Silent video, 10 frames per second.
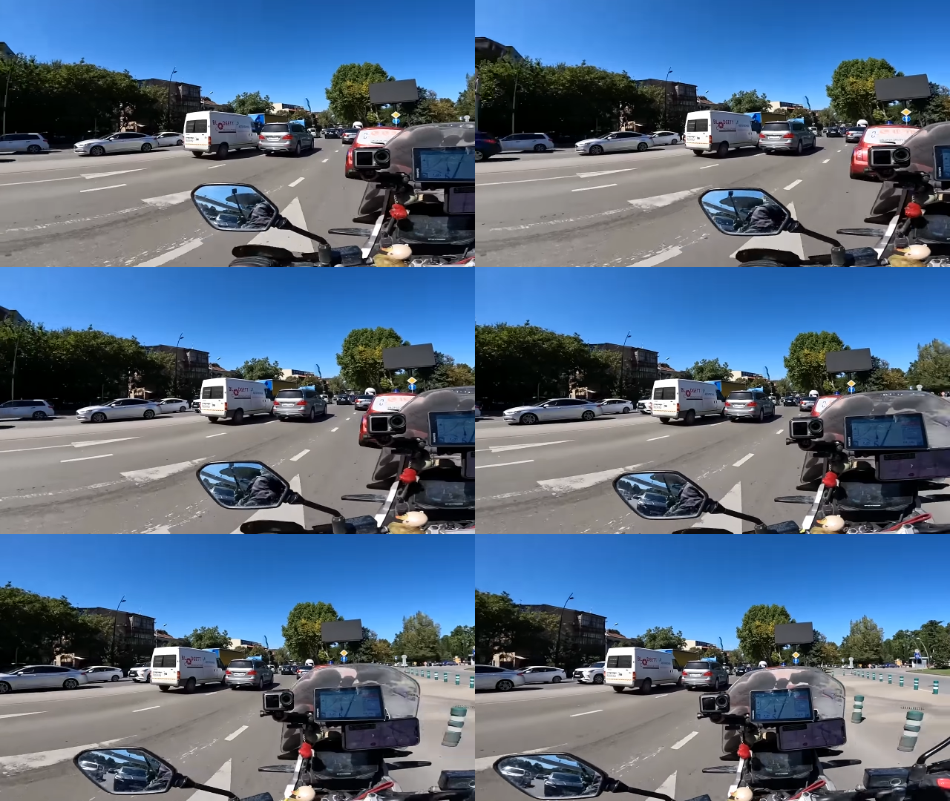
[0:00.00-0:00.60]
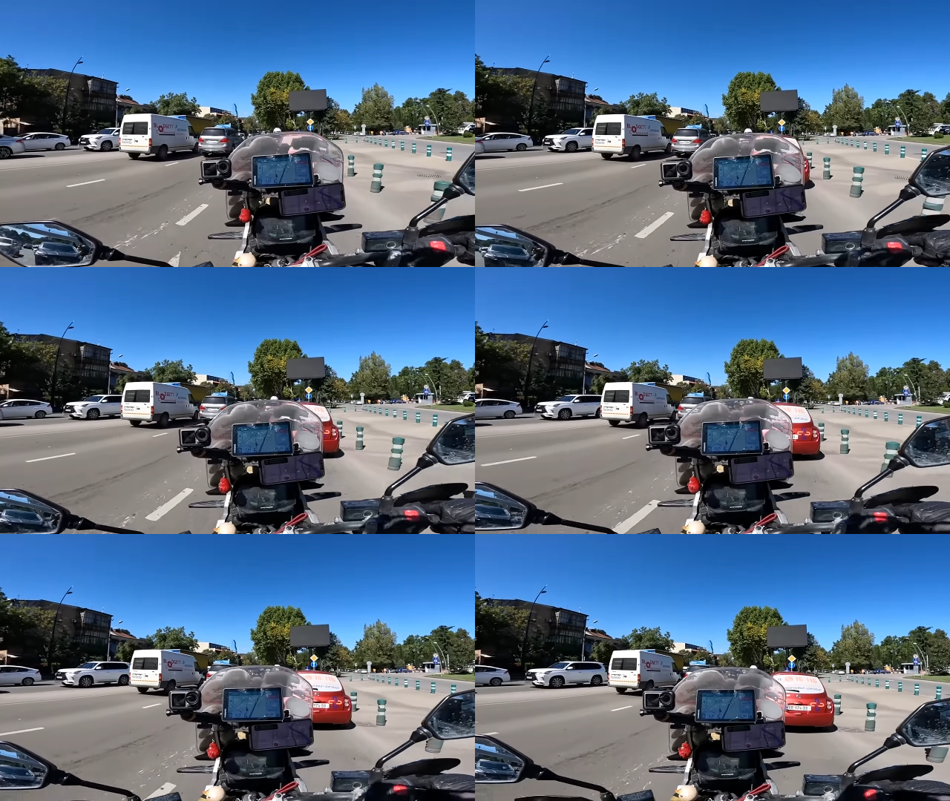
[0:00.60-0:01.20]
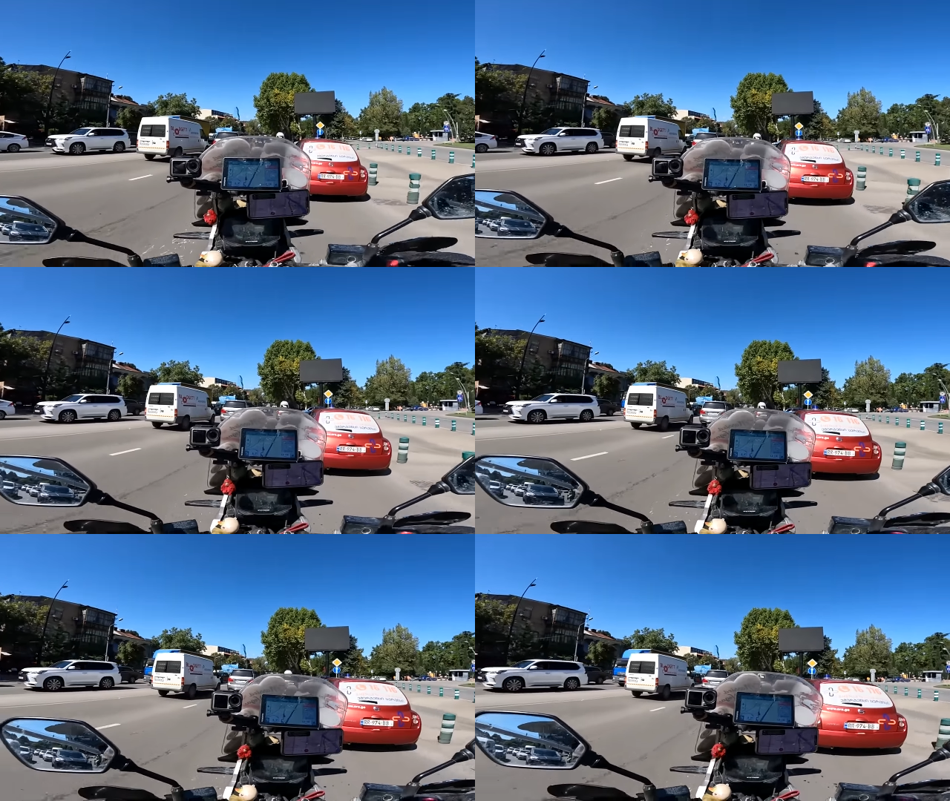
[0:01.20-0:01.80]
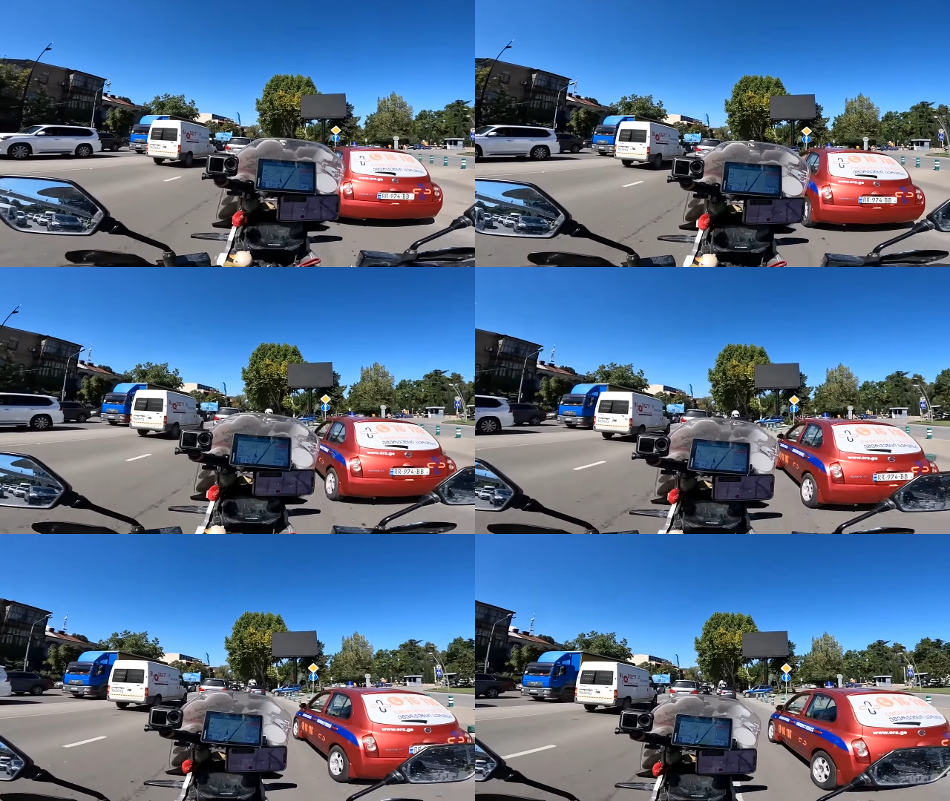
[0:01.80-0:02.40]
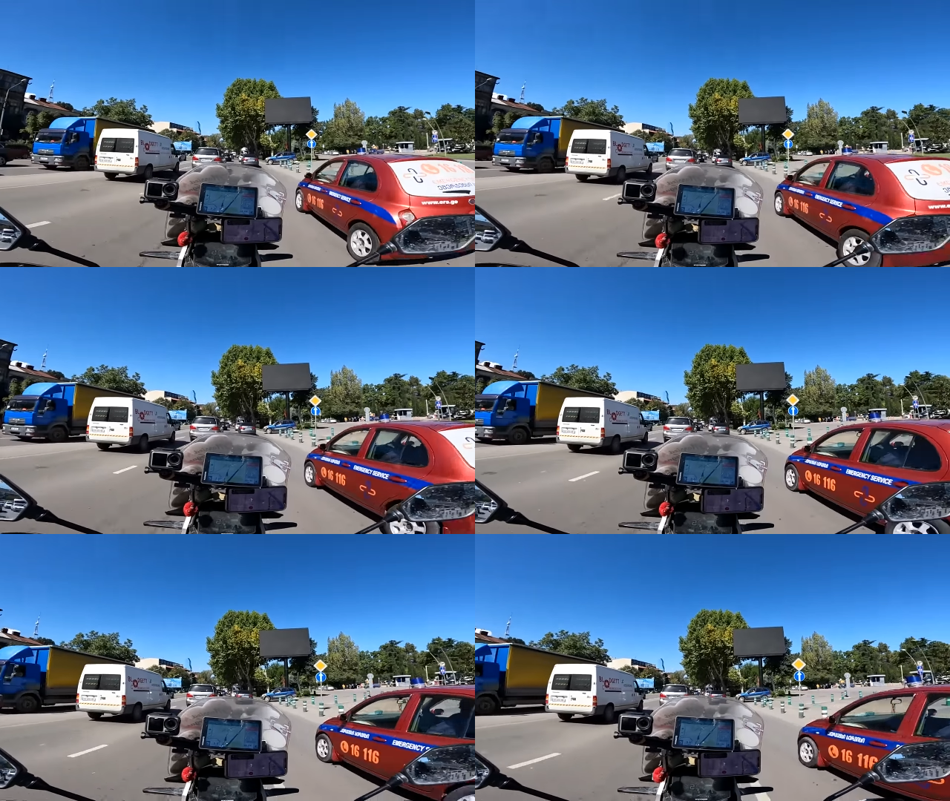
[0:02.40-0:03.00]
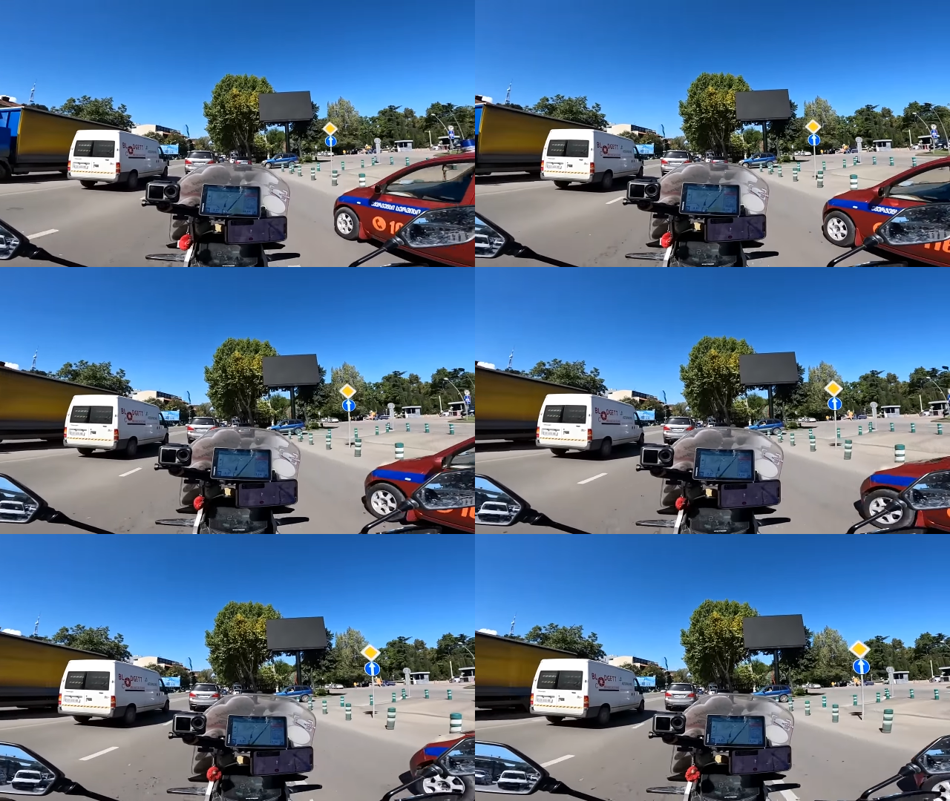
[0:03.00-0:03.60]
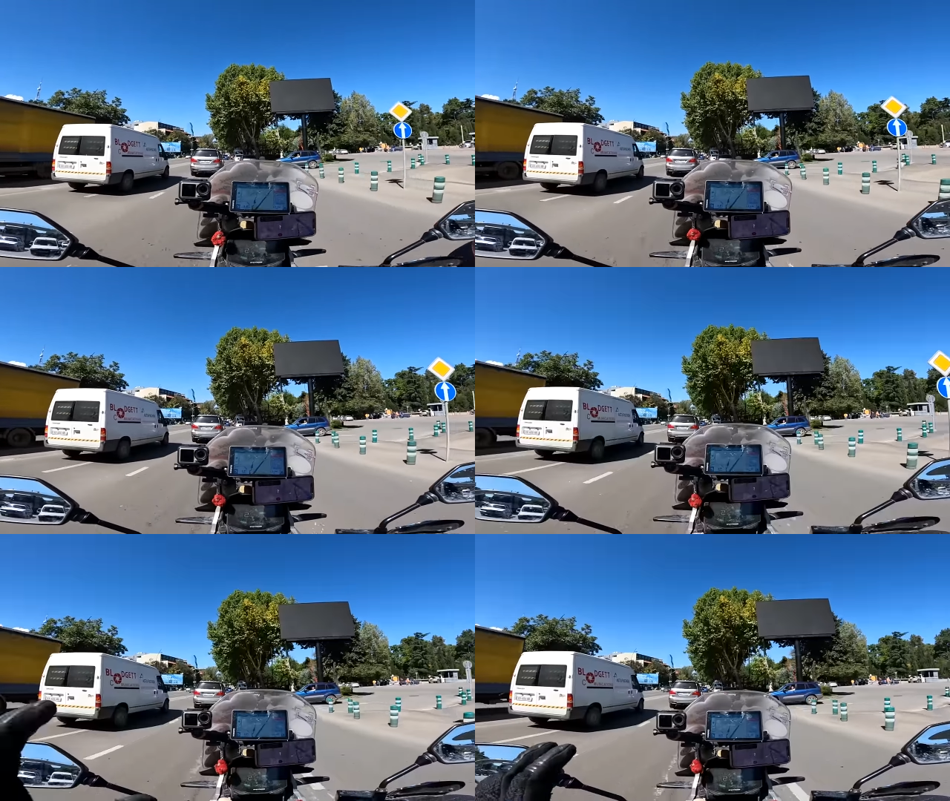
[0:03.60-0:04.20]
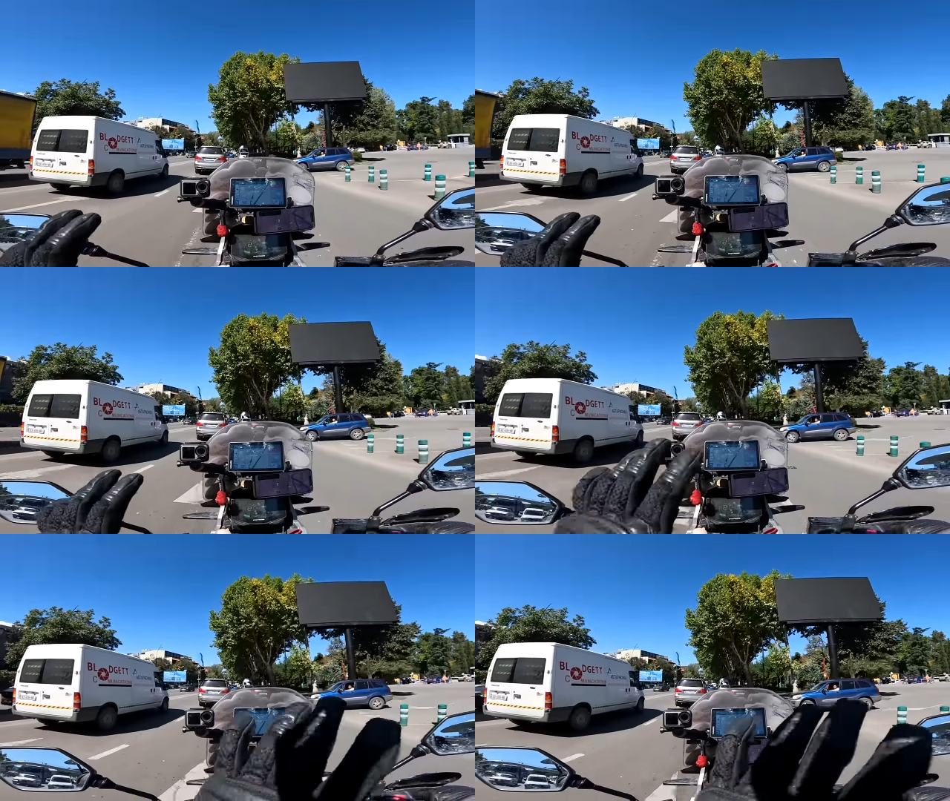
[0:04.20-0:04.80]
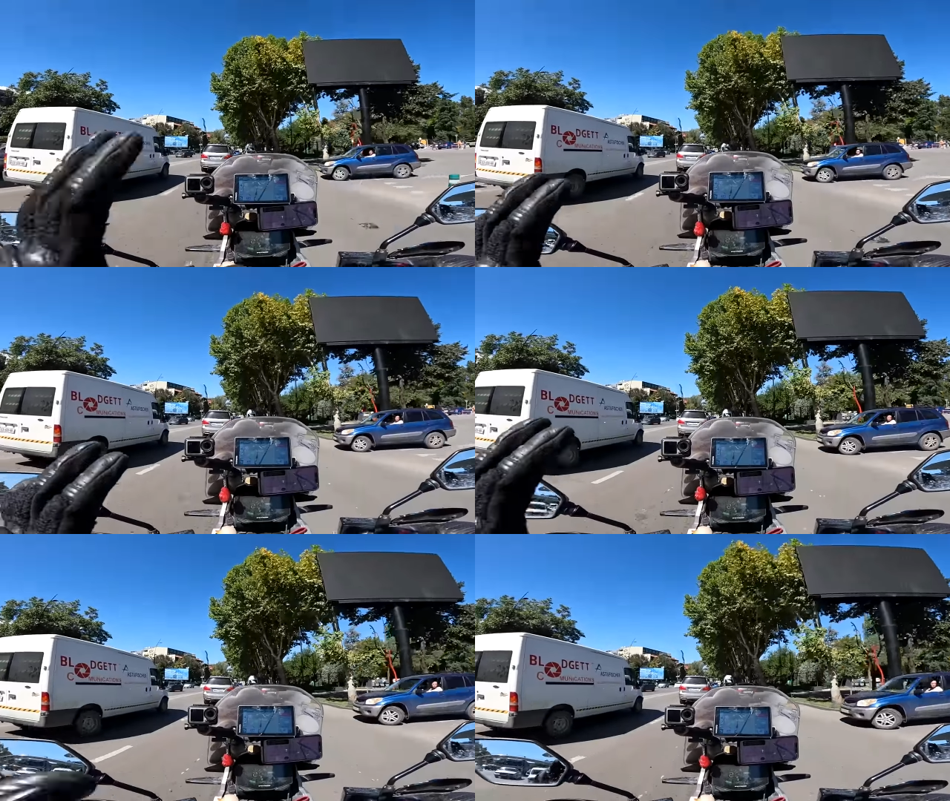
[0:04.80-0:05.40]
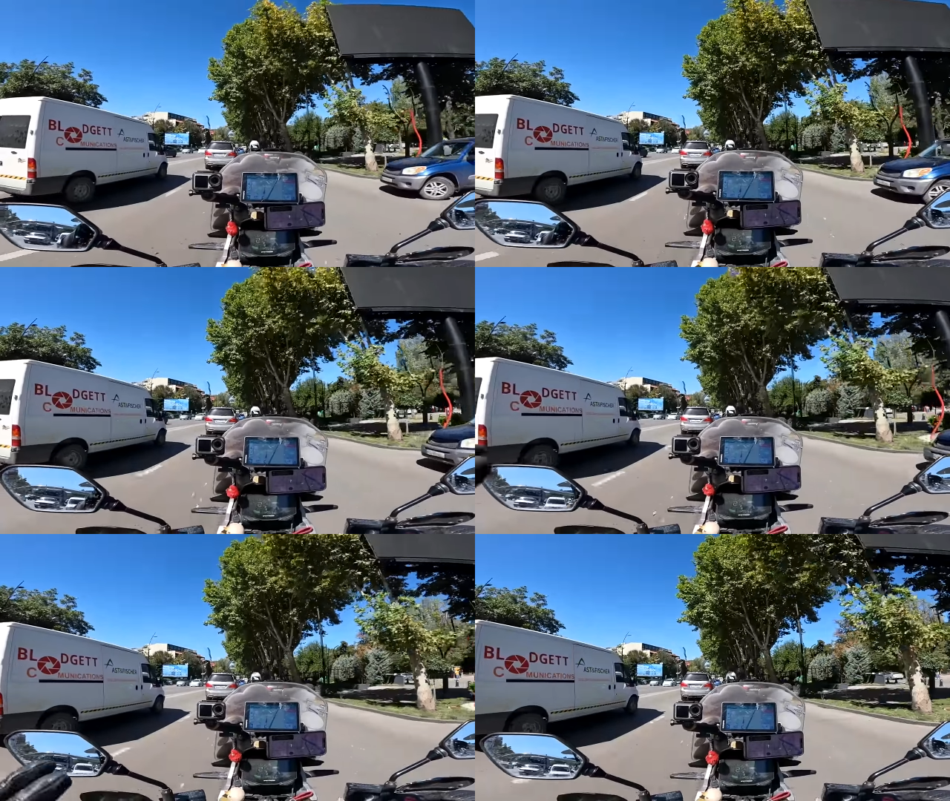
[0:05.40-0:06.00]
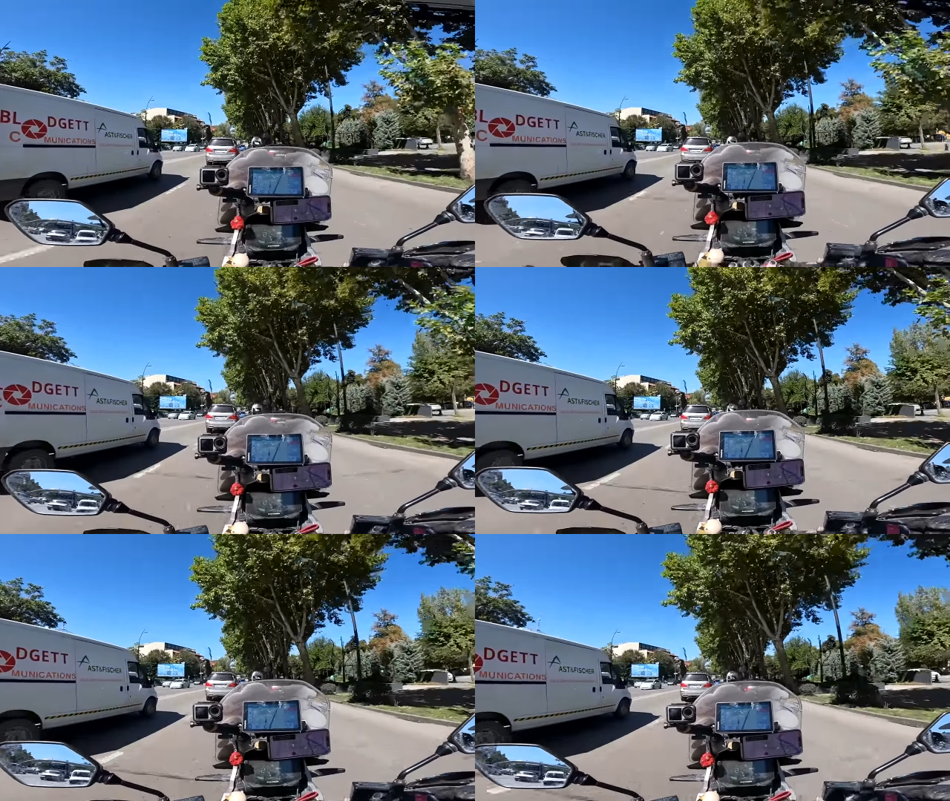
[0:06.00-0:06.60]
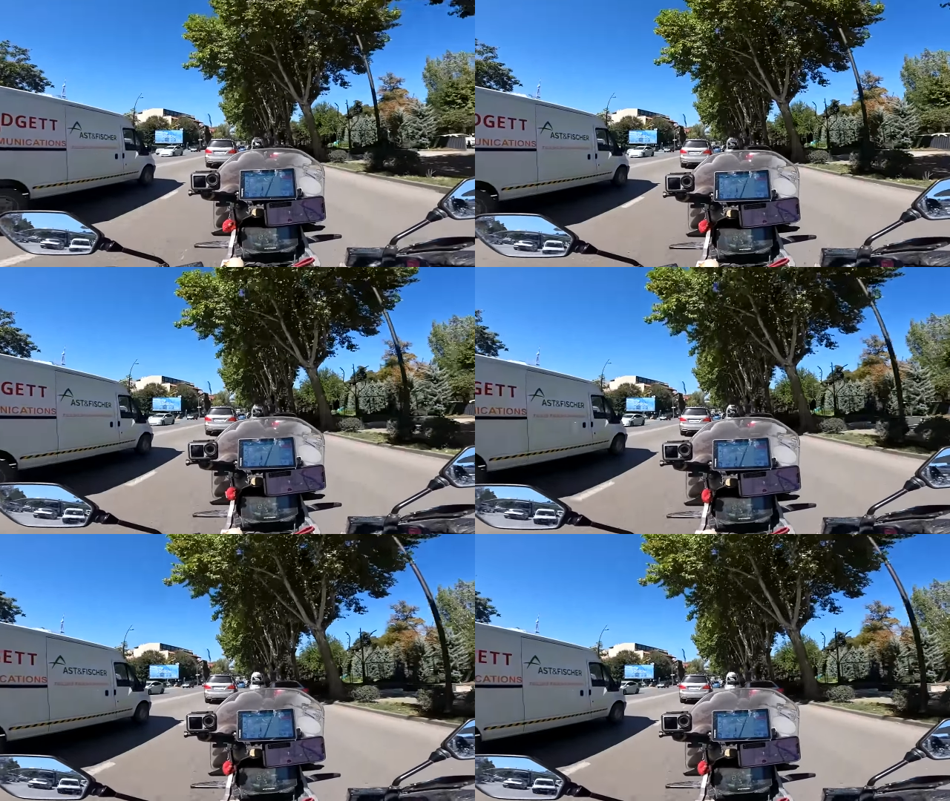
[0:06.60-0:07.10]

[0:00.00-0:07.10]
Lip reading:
(no speaker visible)